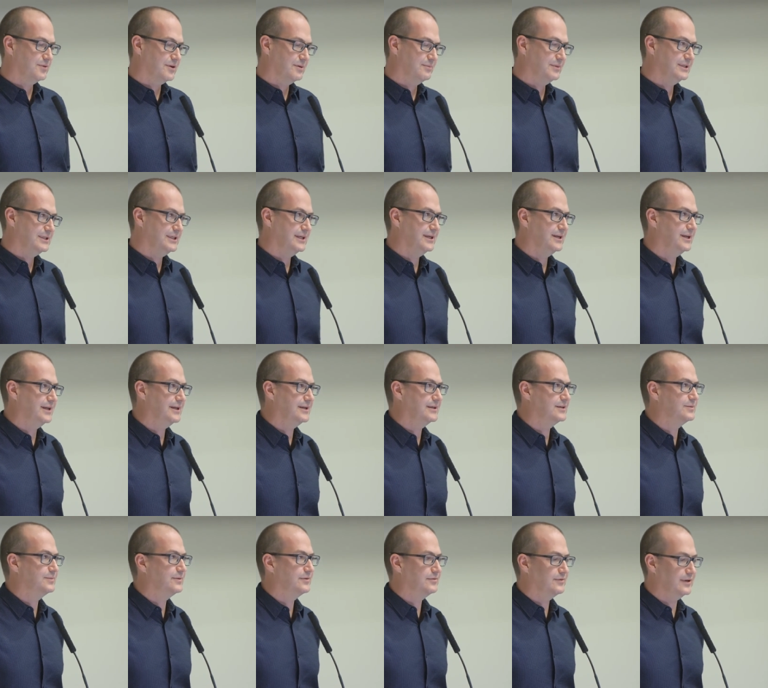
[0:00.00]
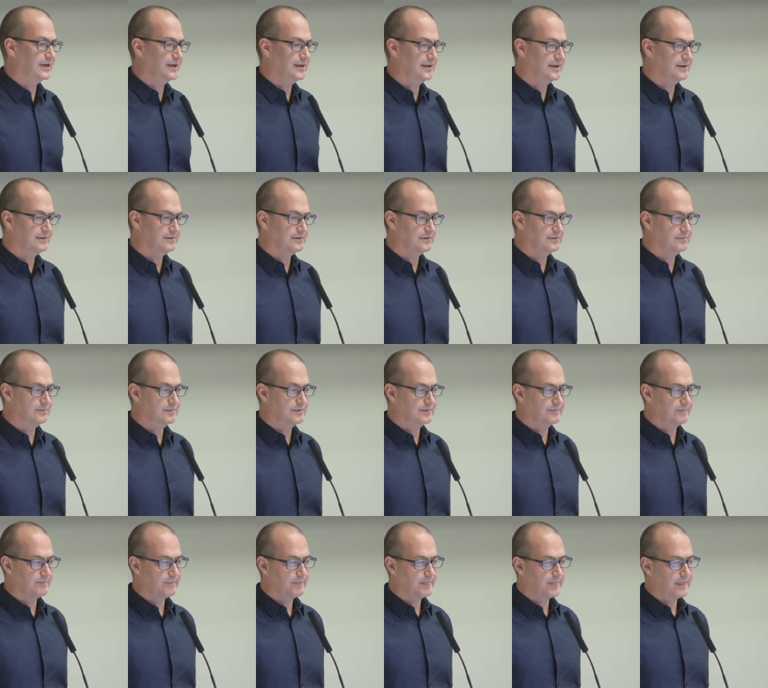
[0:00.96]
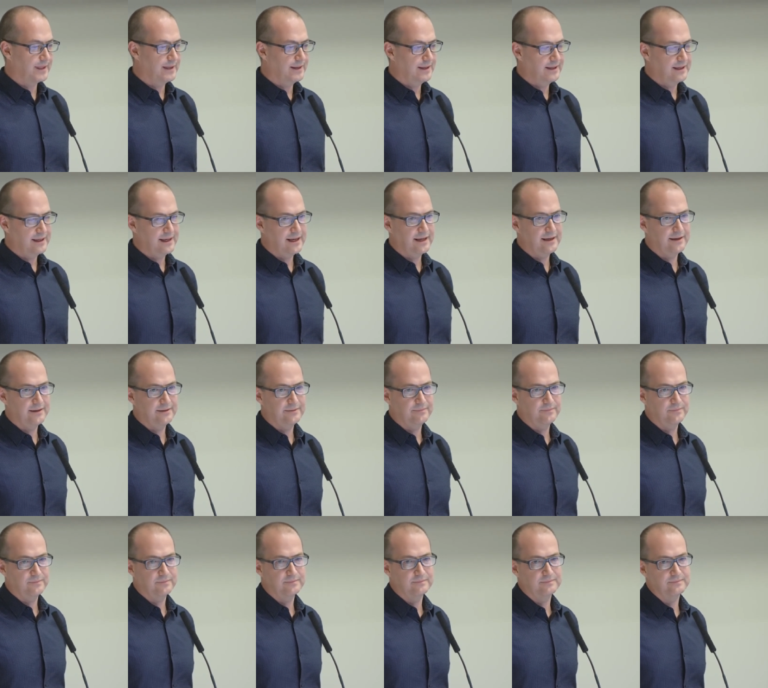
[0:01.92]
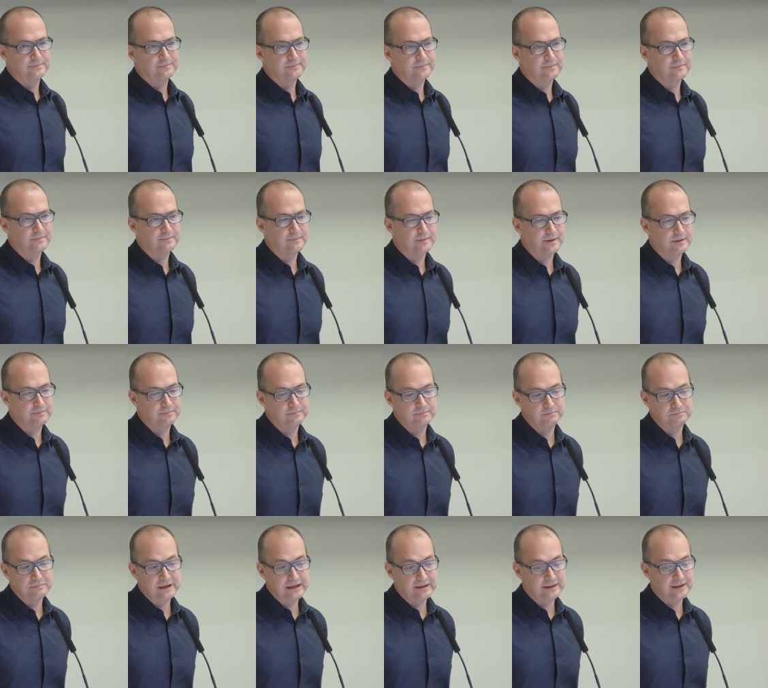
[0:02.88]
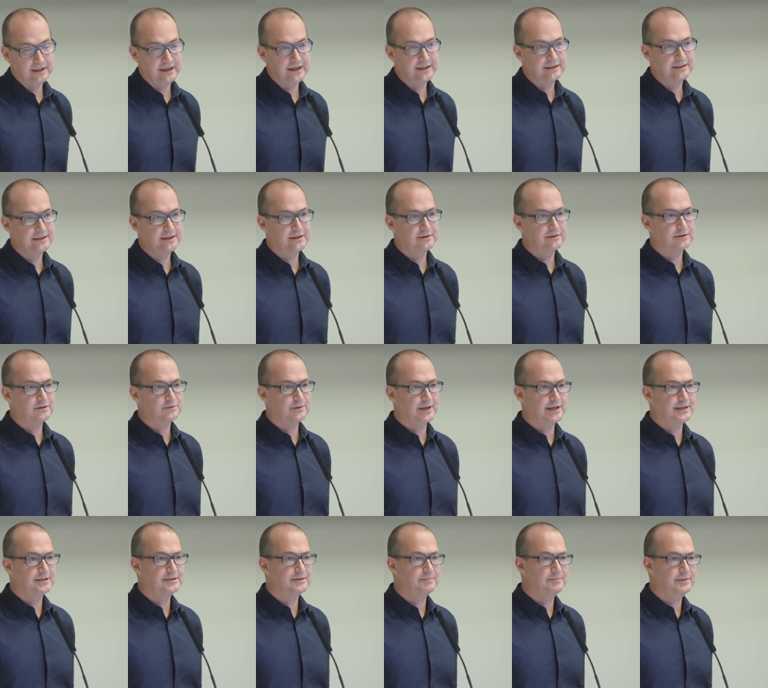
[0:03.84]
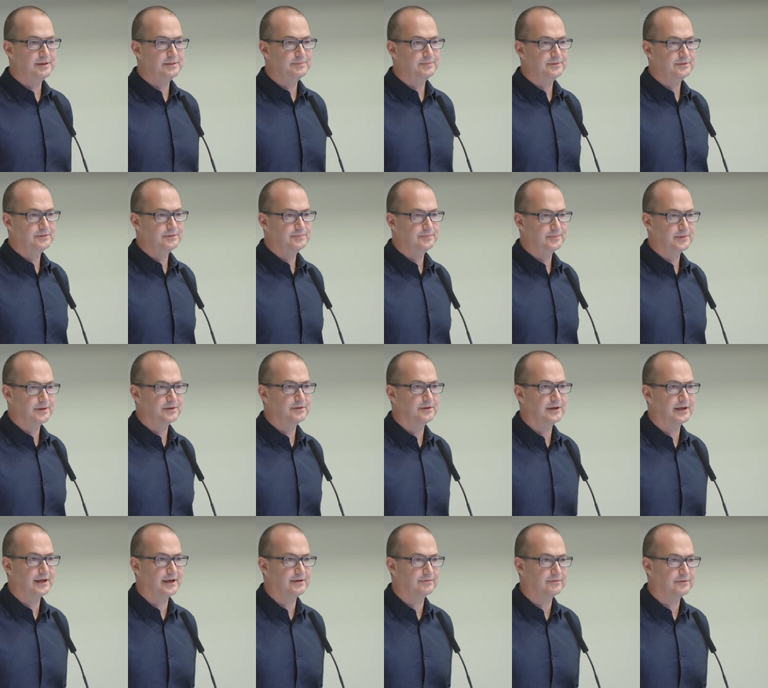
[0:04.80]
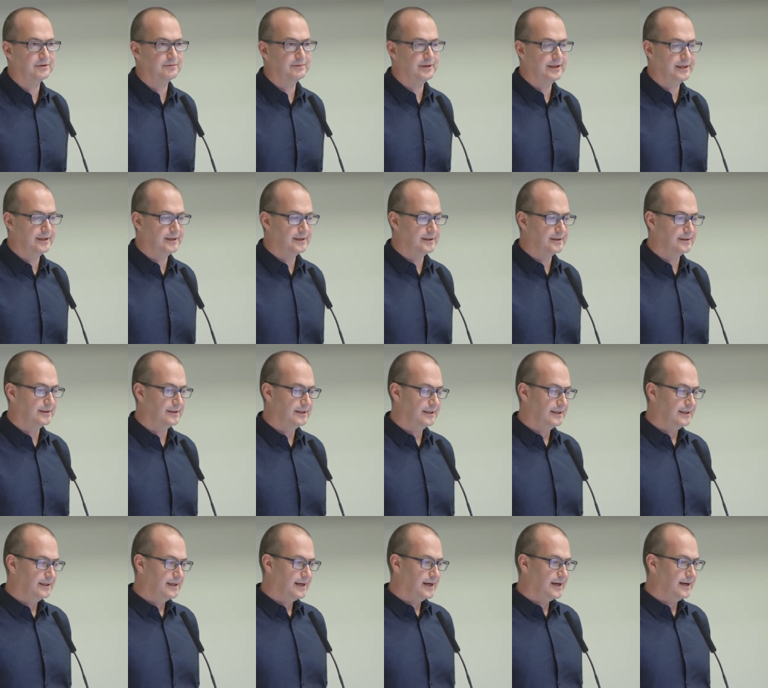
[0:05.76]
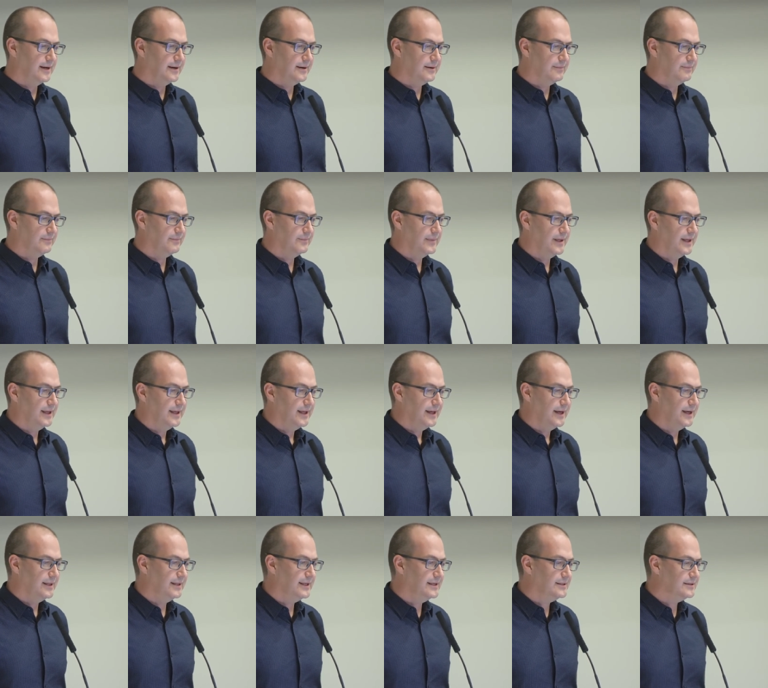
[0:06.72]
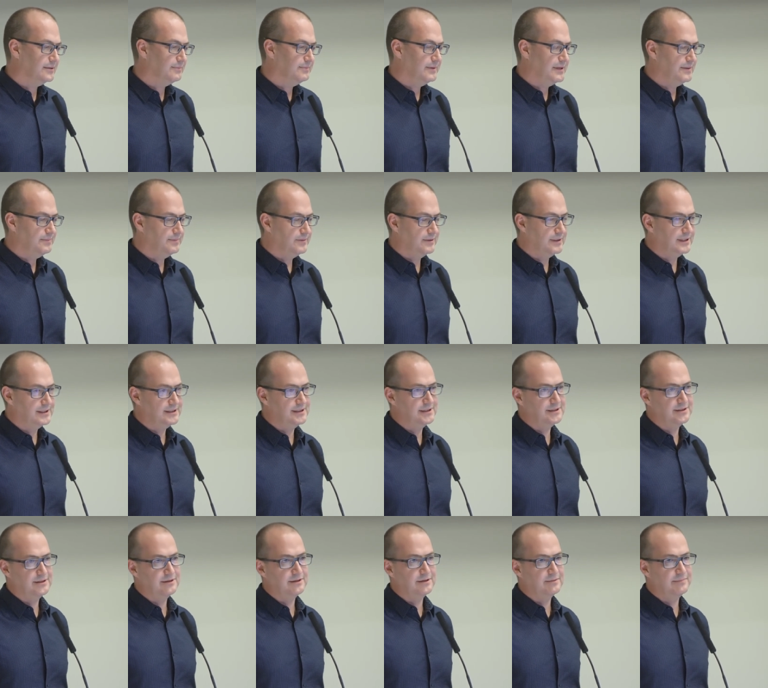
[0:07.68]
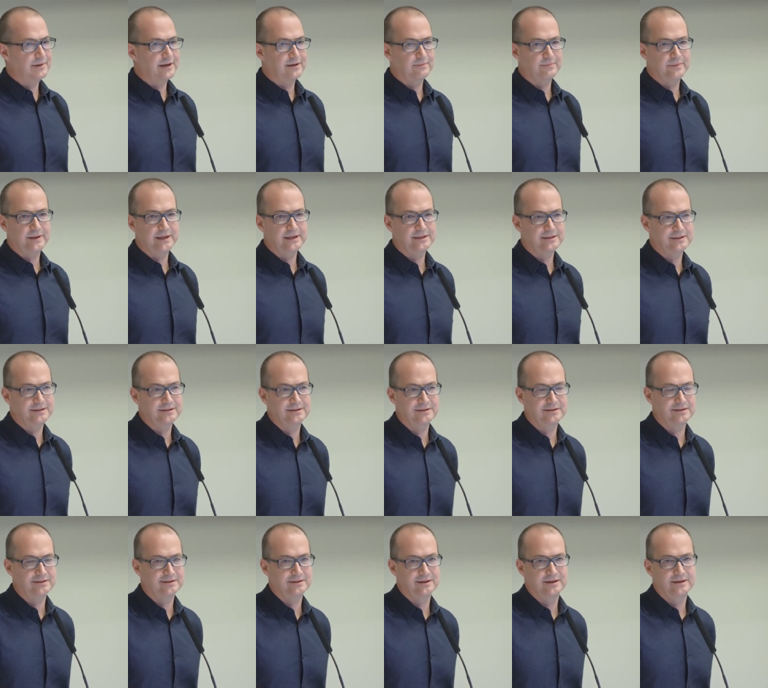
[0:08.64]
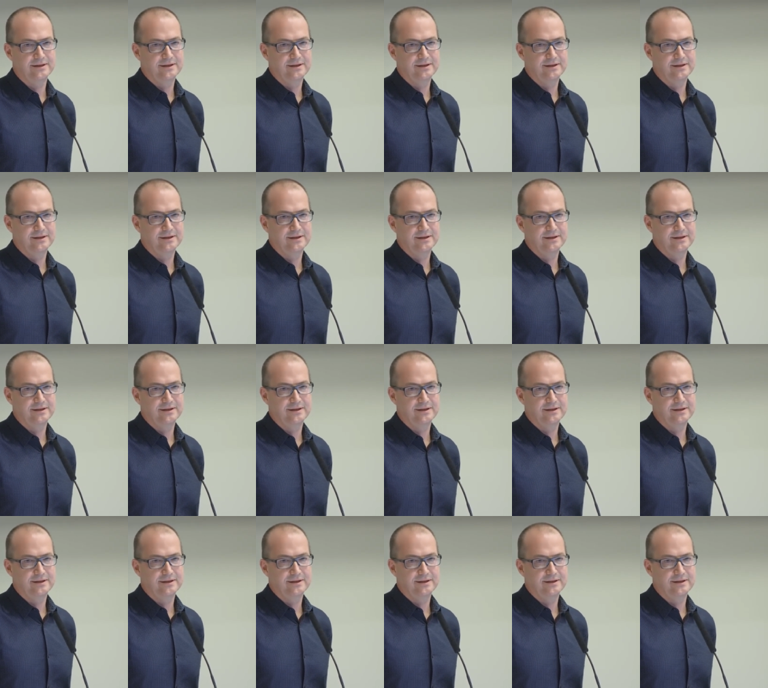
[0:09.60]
Promising Links befriending group. Um, about 19 or 20 people going every week. Um, and these are people, this is not about patient